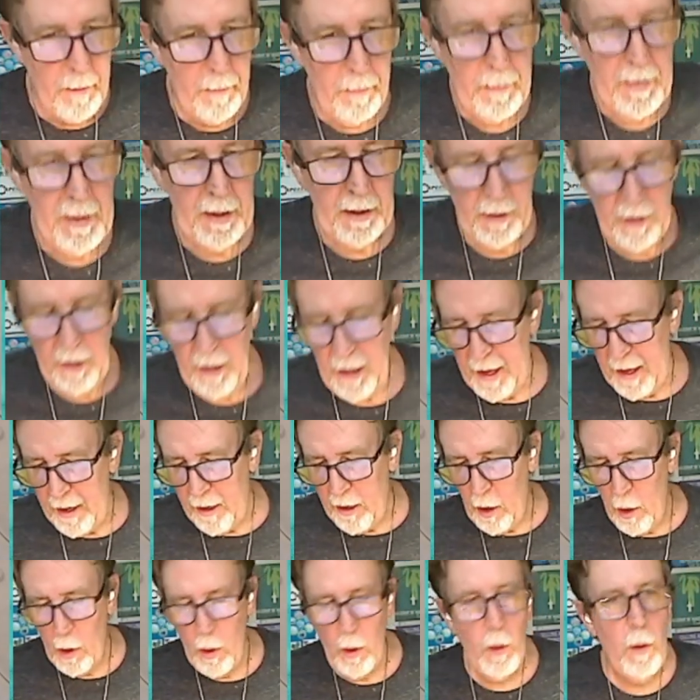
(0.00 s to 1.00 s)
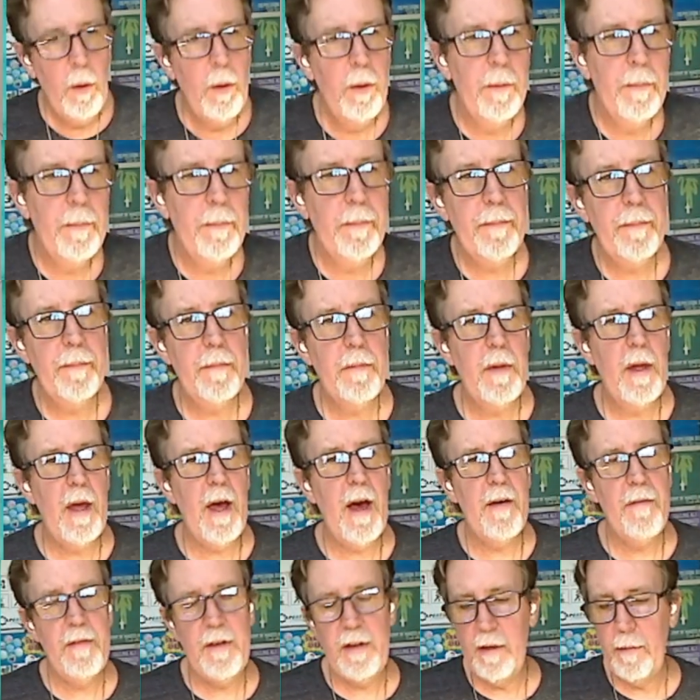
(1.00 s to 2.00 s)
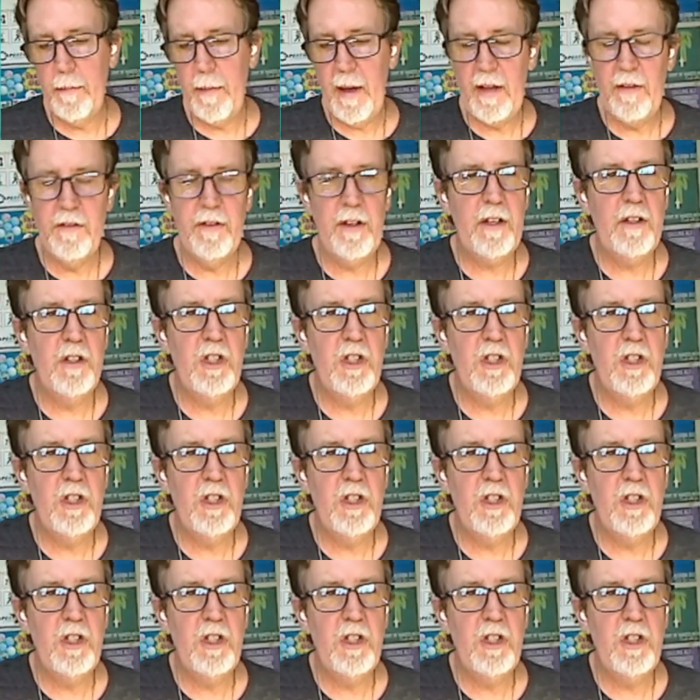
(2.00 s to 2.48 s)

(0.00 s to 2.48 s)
Building Lego, having amazing